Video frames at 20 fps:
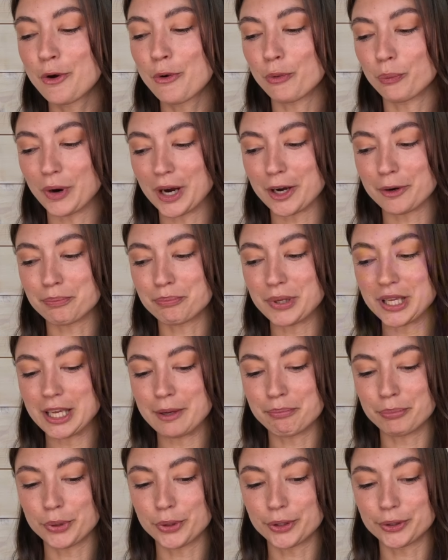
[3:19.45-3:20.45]
where
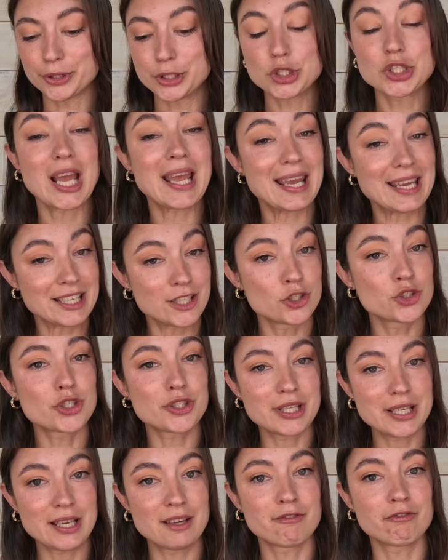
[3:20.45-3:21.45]
people change the